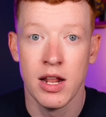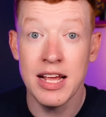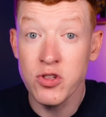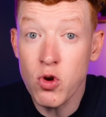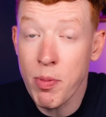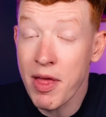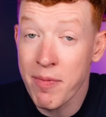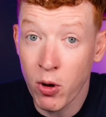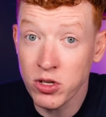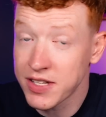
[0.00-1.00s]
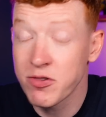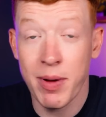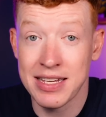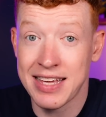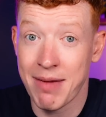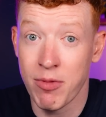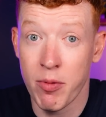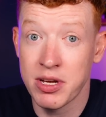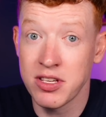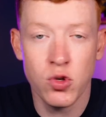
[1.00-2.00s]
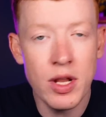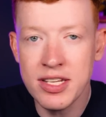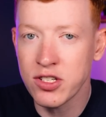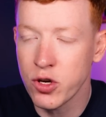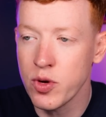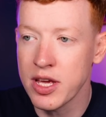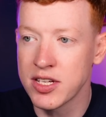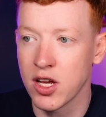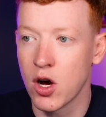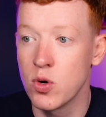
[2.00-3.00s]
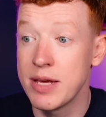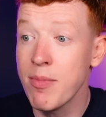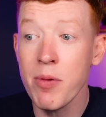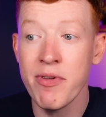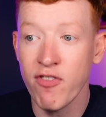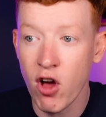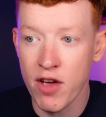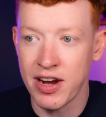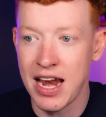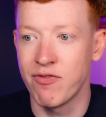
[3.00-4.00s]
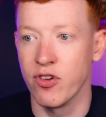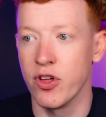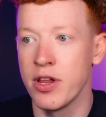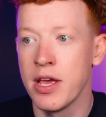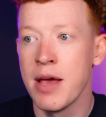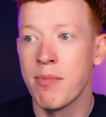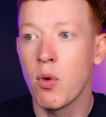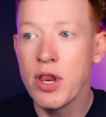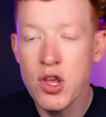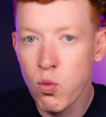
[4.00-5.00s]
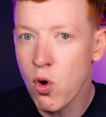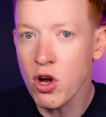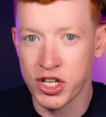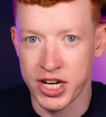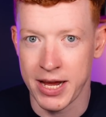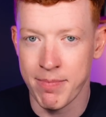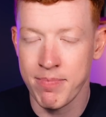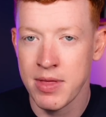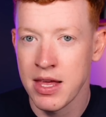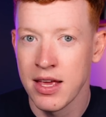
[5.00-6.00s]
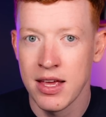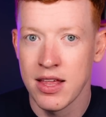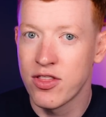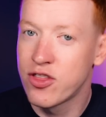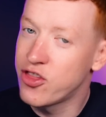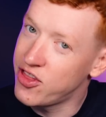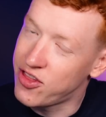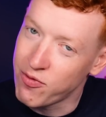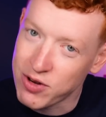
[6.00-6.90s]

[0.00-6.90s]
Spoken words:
Let's talk about the positives about his game though, because at 22 years old, he might be 5'11", but when you watch him, there